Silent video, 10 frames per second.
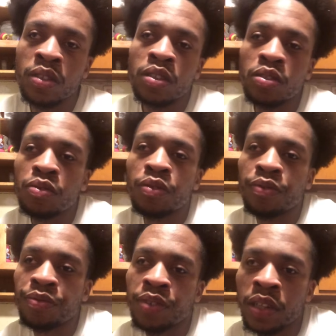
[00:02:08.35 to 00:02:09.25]
You from
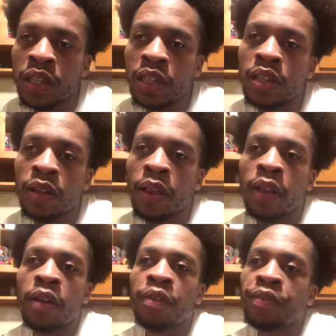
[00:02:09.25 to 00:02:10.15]
Philly.
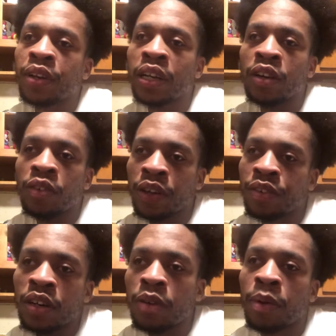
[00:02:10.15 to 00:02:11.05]
Philly don't give
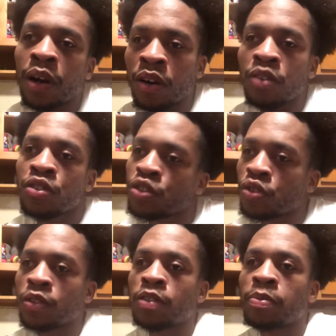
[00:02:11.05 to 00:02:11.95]
it up. I heard
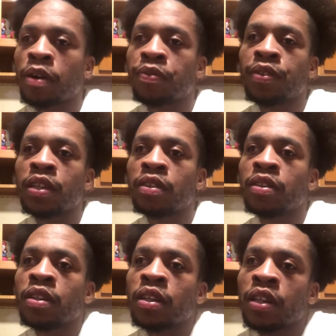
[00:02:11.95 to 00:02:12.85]
stories about Philly.
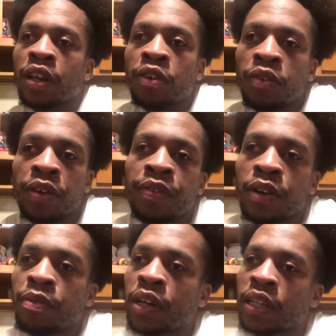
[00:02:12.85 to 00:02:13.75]
They don't give it
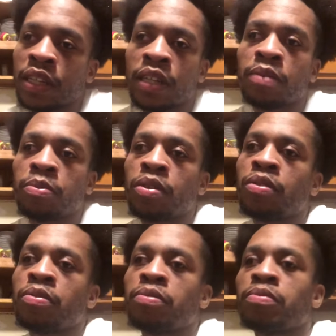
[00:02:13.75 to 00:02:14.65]
up like that, bro.
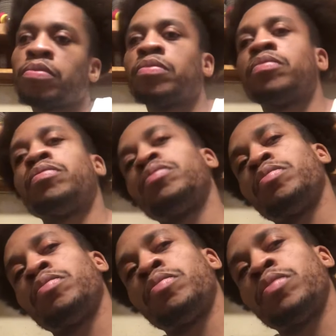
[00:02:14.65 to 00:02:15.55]

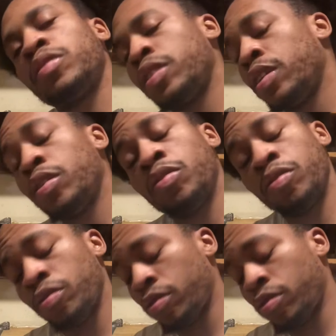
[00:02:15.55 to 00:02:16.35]
They don't.